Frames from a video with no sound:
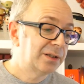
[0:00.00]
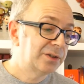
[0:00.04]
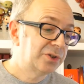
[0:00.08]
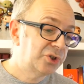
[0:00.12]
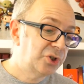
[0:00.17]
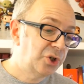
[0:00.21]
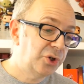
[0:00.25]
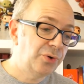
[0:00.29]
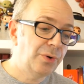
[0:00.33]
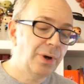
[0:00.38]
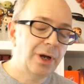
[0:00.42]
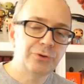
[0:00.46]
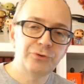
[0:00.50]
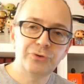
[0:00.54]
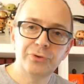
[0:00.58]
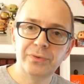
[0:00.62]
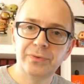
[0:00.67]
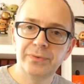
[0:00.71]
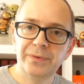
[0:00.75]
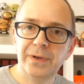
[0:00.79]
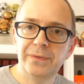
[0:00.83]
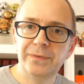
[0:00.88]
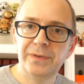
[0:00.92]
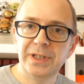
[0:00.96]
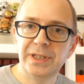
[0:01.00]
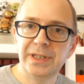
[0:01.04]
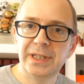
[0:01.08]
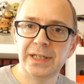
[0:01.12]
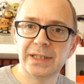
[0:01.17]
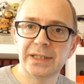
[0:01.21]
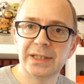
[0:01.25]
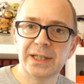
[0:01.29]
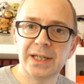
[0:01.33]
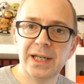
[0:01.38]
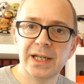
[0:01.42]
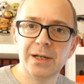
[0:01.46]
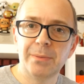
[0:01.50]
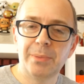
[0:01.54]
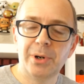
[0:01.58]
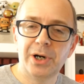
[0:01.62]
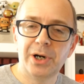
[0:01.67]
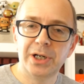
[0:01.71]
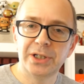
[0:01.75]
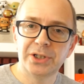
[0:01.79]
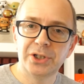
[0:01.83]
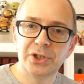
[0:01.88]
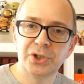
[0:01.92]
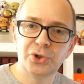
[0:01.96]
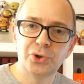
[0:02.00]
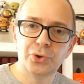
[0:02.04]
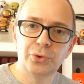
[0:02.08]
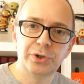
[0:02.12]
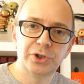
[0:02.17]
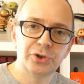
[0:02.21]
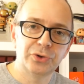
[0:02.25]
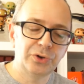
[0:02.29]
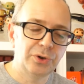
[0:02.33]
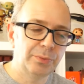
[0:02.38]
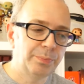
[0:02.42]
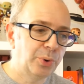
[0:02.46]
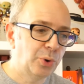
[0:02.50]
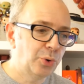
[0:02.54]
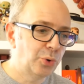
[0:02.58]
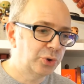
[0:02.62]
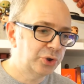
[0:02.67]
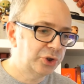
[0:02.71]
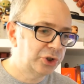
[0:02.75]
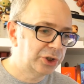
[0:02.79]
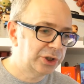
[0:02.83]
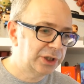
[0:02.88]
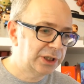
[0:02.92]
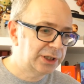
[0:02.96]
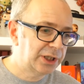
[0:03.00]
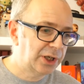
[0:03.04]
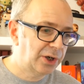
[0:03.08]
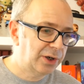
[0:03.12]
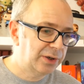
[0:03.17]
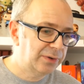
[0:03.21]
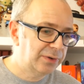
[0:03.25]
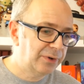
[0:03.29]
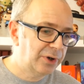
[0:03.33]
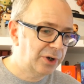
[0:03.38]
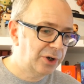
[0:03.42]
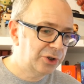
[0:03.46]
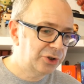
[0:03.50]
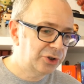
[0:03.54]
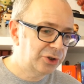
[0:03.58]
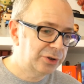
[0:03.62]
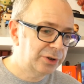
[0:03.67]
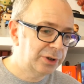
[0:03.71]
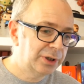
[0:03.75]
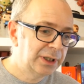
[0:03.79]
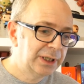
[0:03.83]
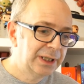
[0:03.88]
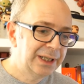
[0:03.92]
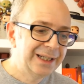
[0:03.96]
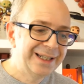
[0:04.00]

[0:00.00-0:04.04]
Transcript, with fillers: two hundred fifty-six gigabytes of storage on the Porsche Design version.